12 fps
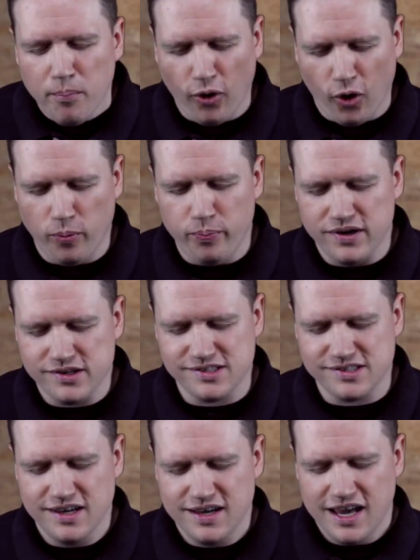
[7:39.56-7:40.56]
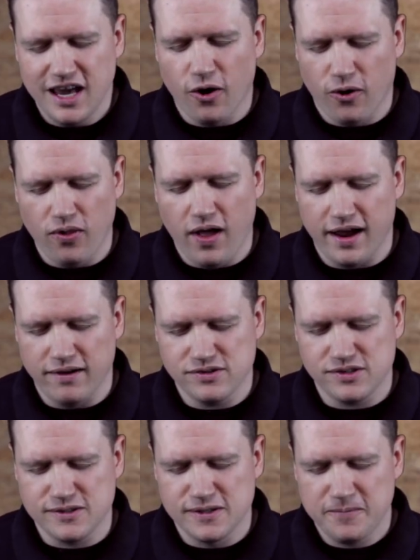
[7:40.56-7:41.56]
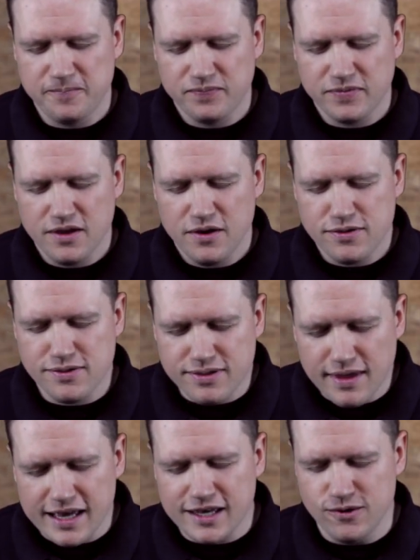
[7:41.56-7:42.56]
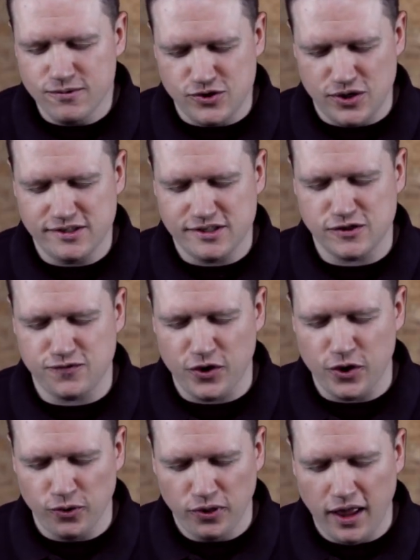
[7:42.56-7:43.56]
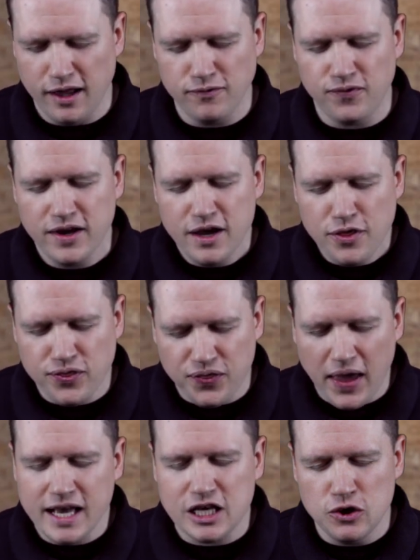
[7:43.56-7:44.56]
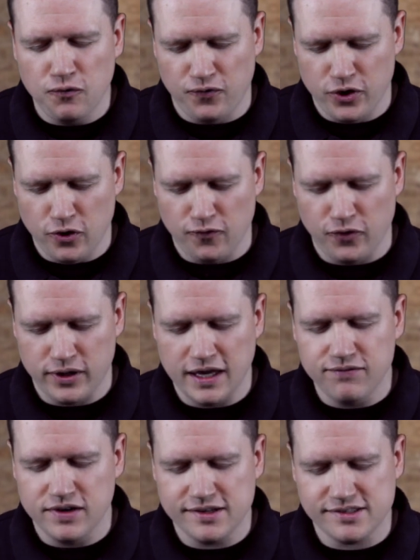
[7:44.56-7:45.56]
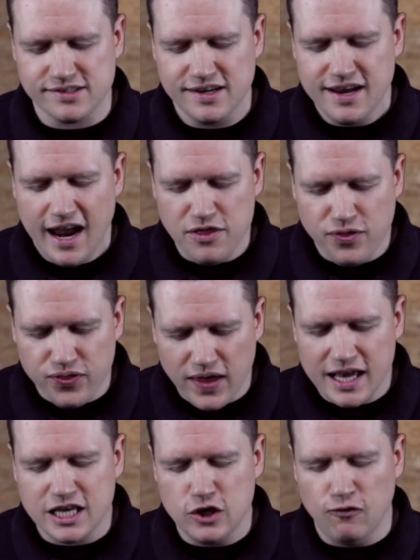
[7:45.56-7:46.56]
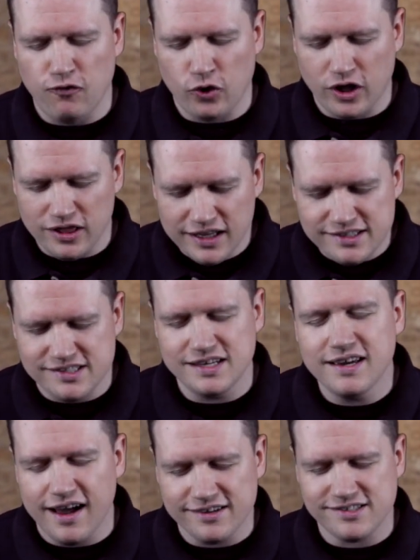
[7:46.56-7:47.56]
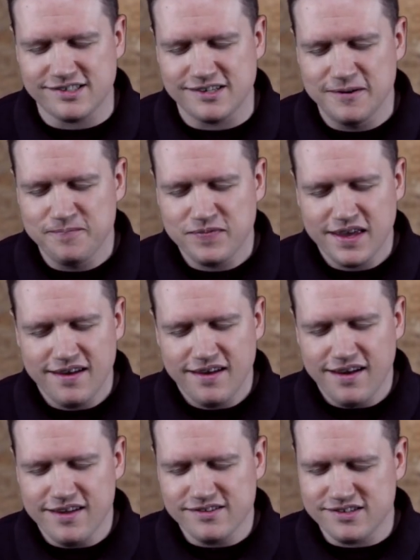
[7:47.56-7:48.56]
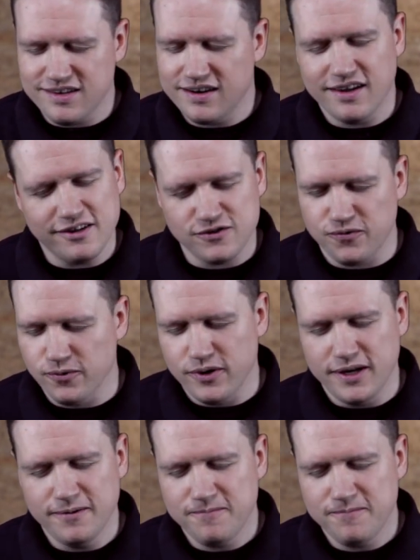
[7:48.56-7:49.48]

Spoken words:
purpose in our lives. Thank you, Jesus, for your love. Thank you for your forgiveness. And thank you for cleansing us and setting us free.